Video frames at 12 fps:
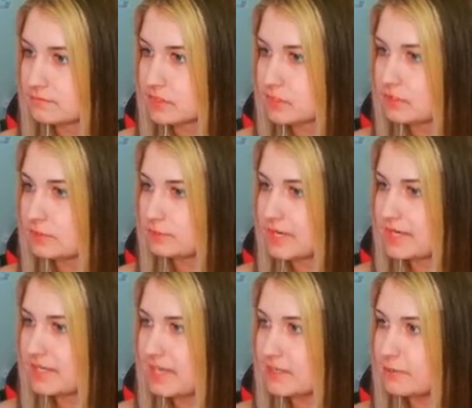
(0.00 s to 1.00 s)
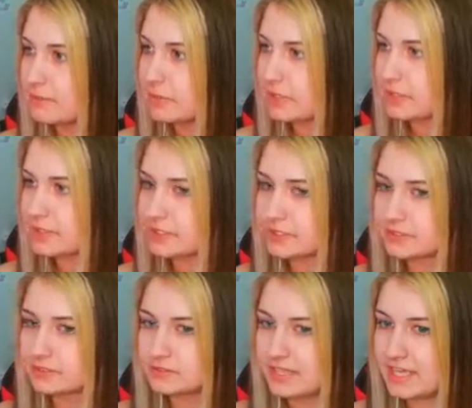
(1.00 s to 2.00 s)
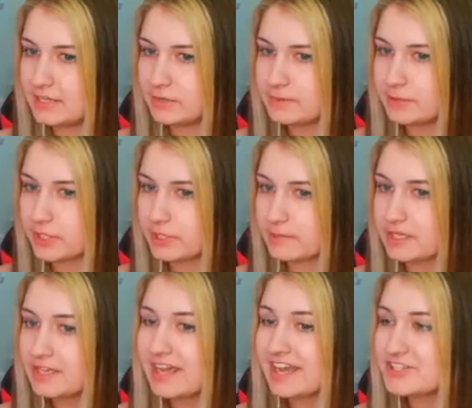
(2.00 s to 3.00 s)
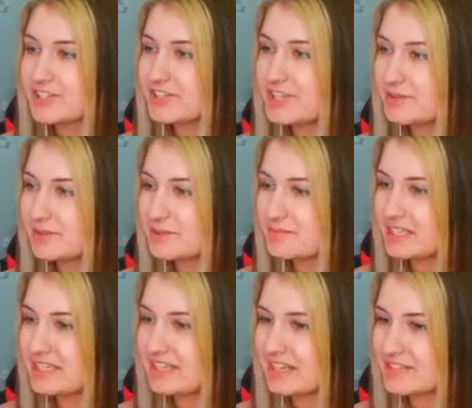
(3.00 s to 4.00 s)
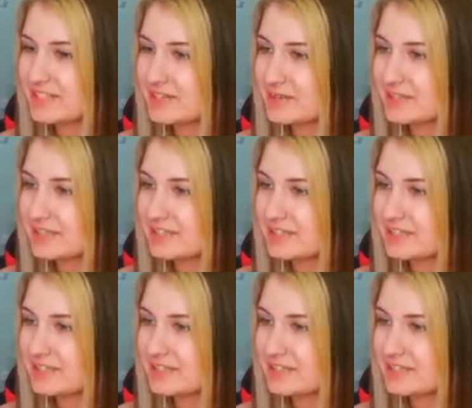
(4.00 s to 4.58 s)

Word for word: All right, Angry Bird. Angry Burb. Hi, Chunky. Welcome in. How's it going?